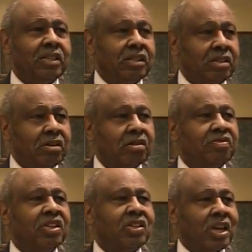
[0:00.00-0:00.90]

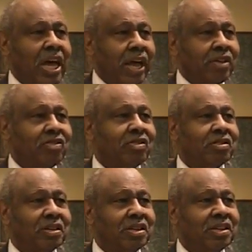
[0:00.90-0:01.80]
Served his life.
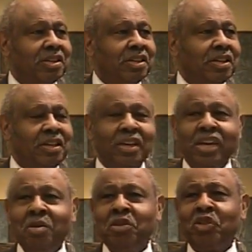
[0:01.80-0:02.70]

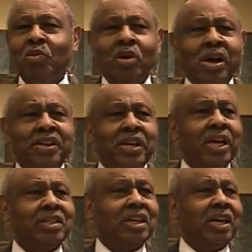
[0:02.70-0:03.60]
He was the one
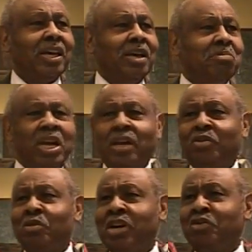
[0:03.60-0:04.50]
that, uh,
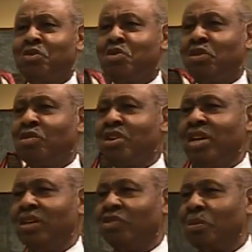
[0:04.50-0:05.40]
amen, where's Ruth
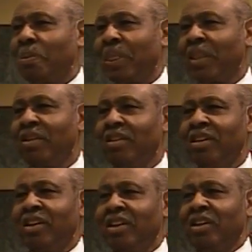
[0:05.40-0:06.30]
Green?
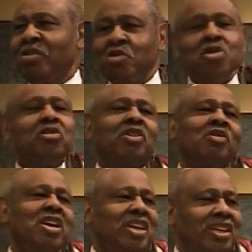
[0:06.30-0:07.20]
Ruth
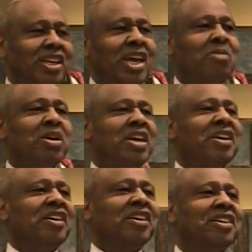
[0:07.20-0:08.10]
Green came
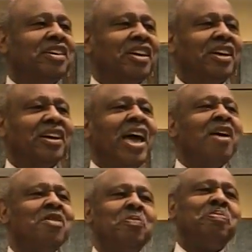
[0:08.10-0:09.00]
in under
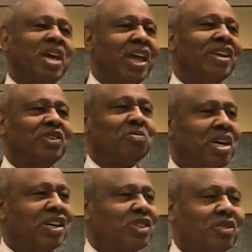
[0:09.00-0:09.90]
Larry Payne's
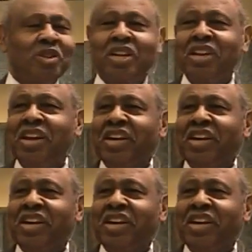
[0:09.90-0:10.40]
ministry